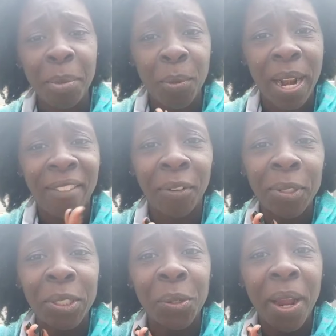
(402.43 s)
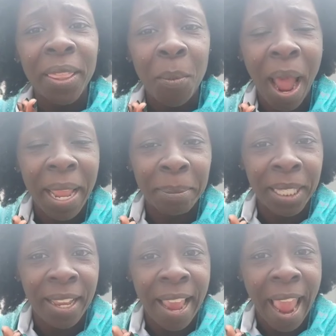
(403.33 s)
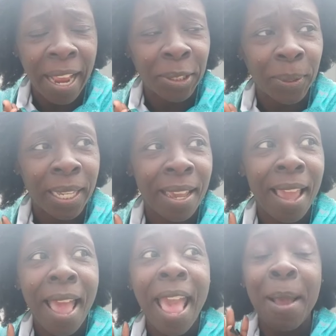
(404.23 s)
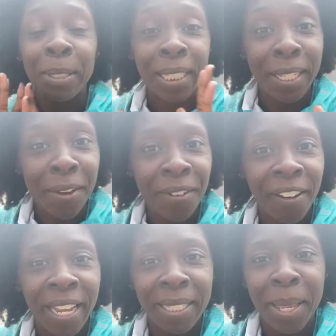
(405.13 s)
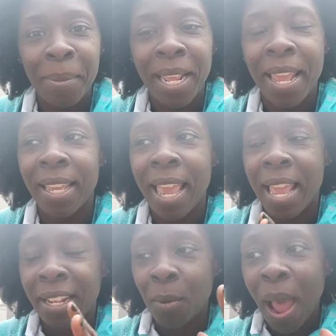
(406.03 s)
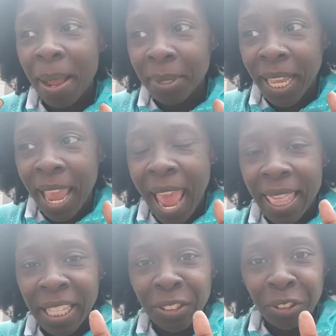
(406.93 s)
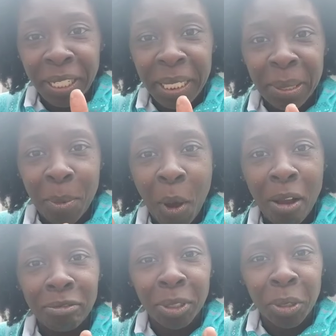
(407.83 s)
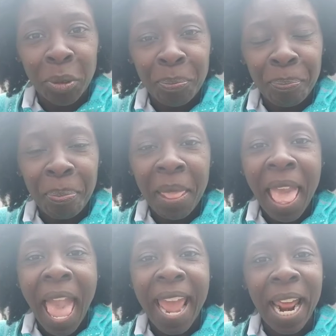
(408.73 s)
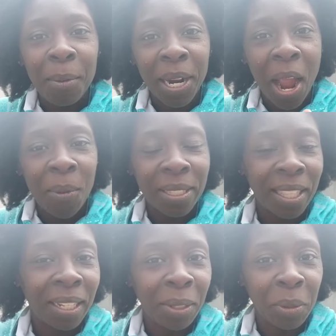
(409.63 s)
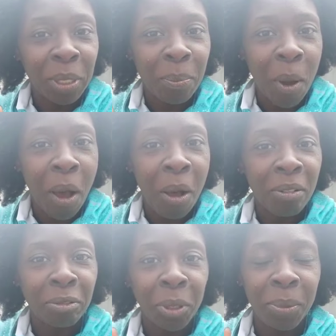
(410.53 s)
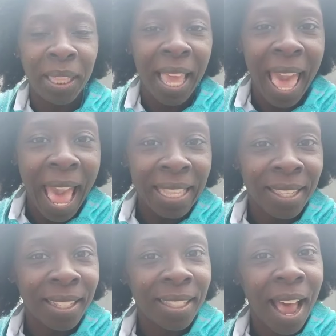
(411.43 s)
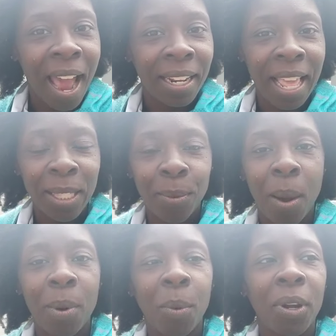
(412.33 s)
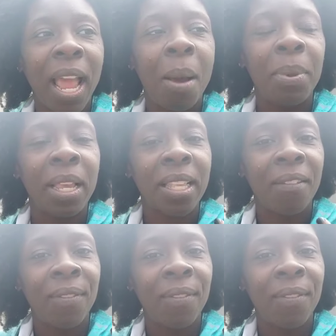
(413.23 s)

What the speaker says: when I first joined the YMCA, actually, it was still very intimidating, and the YMCA had this really small room, and I would go into the little small room that they had to the side, and that's where I would work out because I